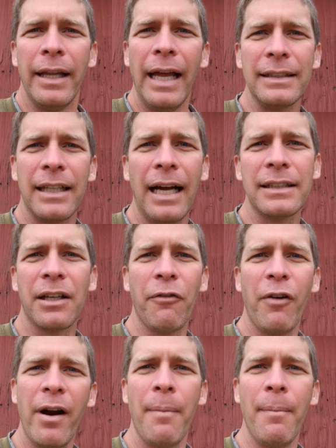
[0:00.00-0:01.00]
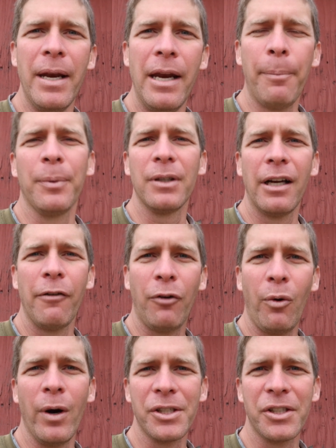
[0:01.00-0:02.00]
That, that's a very
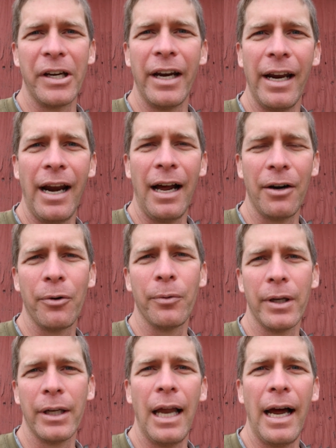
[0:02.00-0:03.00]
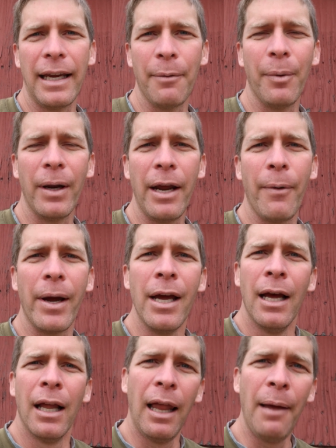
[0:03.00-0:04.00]
manipulative question and I don't really like it. But anyway,
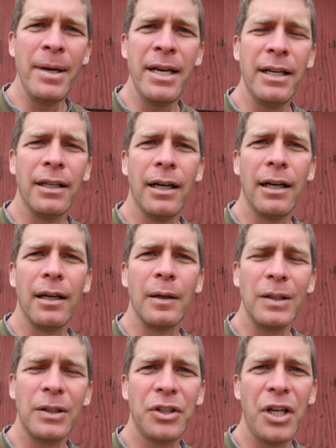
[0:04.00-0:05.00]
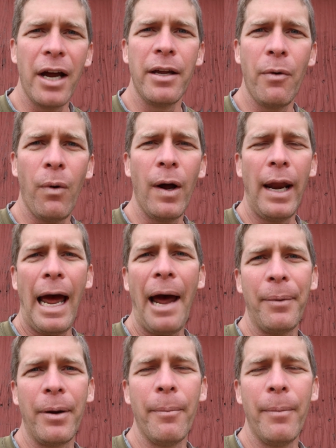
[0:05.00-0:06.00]
let me uh, tell you what
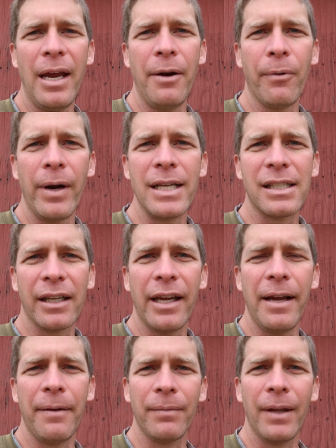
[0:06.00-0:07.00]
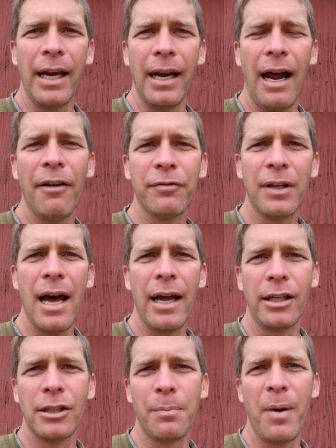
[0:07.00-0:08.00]
happened to me recently. And I've
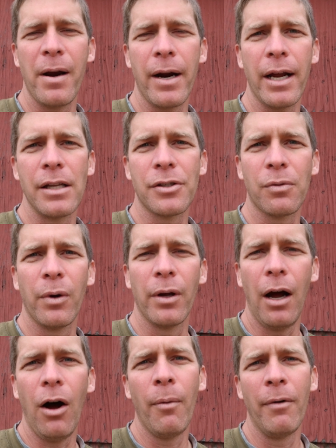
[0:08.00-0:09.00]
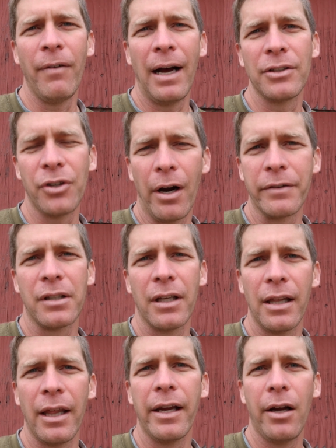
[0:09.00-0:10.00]
got experience with Home Advisor,
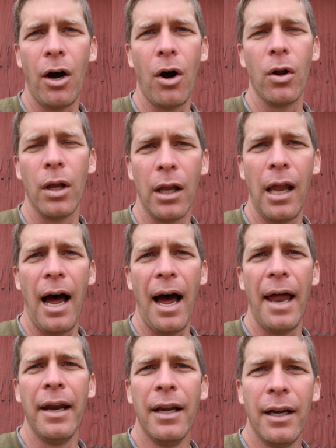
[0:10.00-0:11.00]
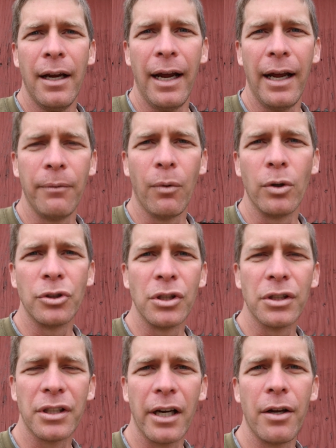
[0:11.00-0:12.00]
obviously they call a lot and once
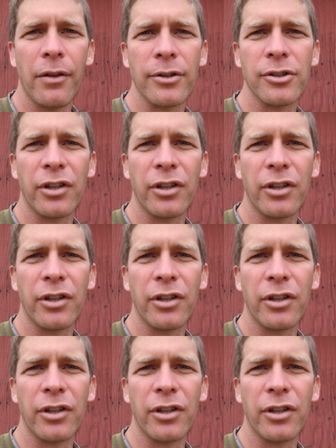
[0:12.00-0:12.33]
you sell you their